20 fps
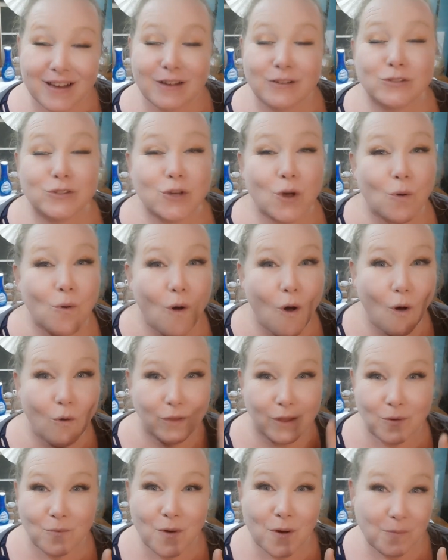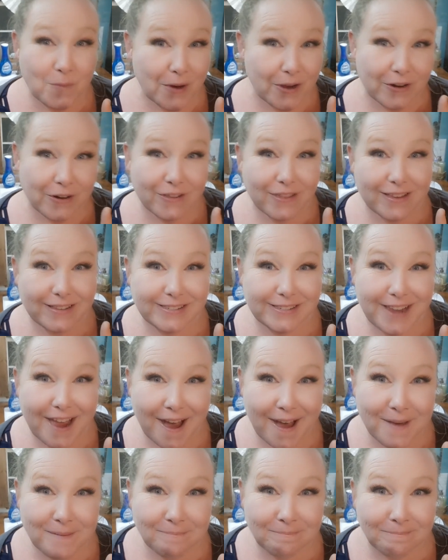So only one winner this
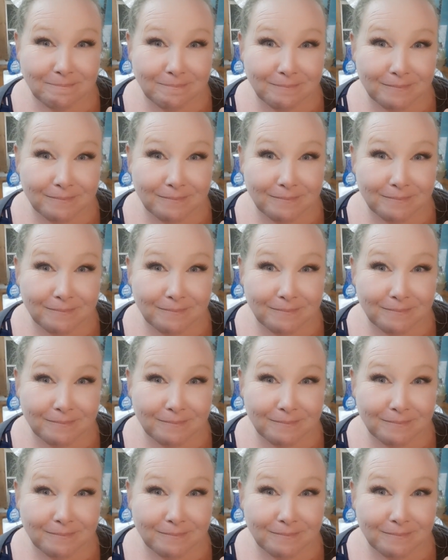time.